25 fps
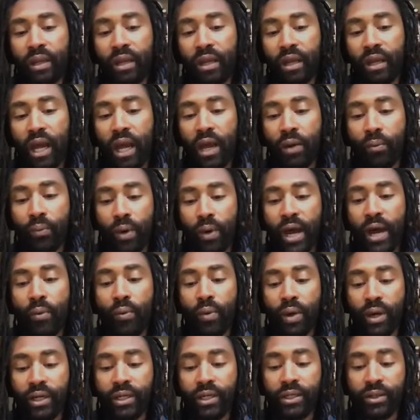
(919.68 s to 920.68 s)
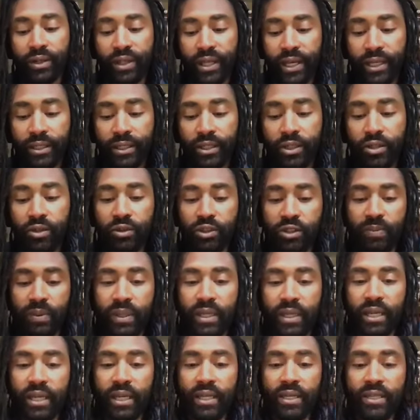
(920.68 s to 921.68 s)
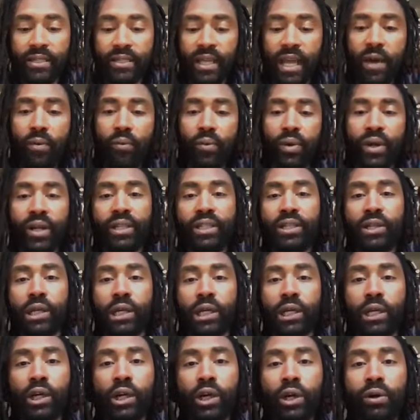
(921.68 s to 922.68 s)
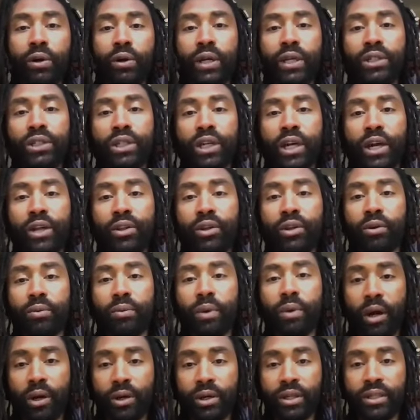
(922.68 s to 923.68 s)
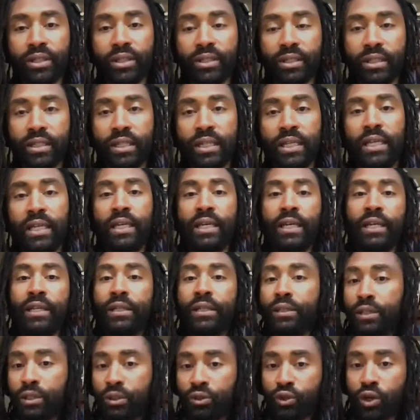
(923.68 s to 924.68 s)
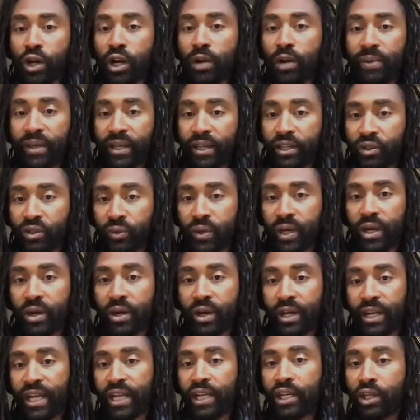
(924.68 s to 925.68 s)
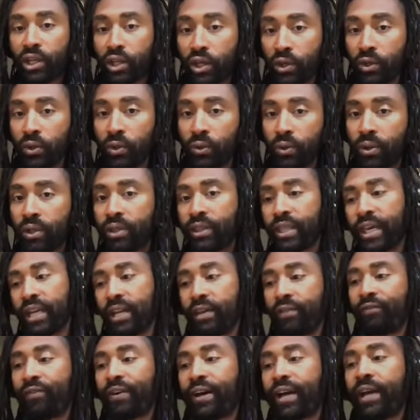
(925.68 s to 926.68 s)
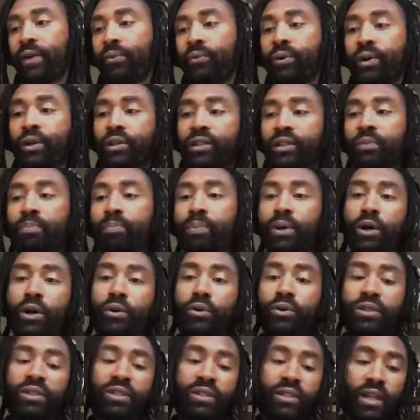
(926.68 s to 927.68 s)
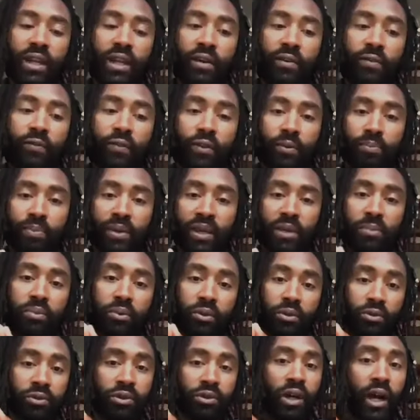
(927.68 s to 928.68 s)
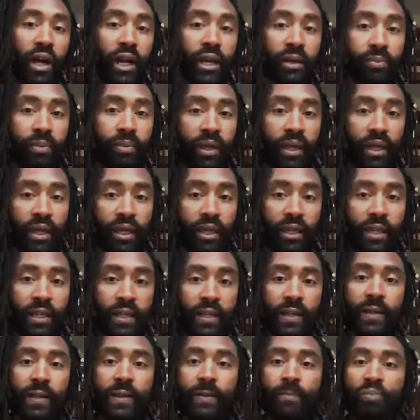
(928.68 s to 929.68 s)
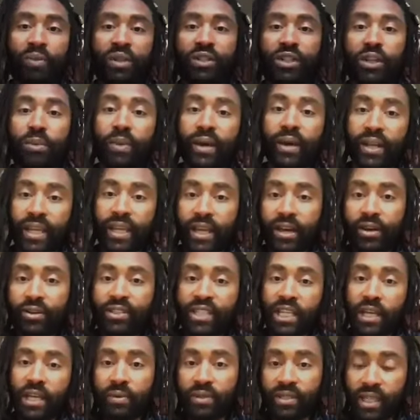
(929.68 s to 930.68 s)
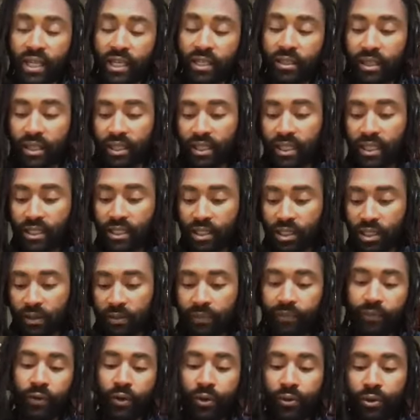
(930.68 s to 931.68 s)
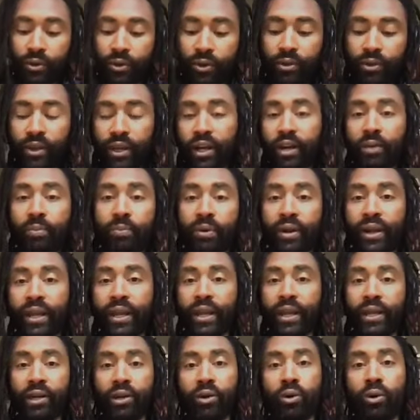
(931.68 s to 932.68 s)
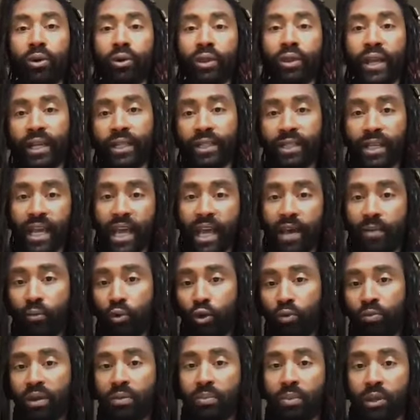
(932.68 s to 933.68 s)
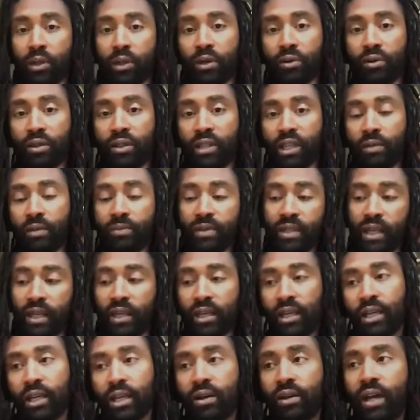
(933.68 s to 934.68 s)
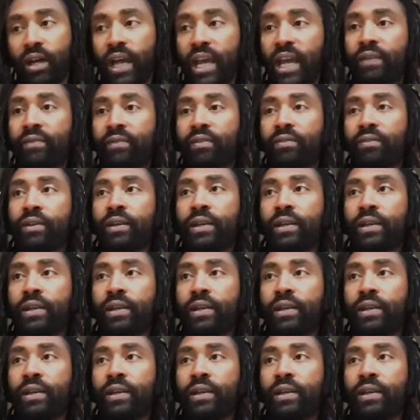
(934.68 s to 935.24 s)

I wanted to do that too, is because I wanted to encourage other artists to draw me as well. And I knew that if I were to post stuff from people drawing me, somebody else that was like looking to further their brand or like to have more people go to them, like, you know, I don't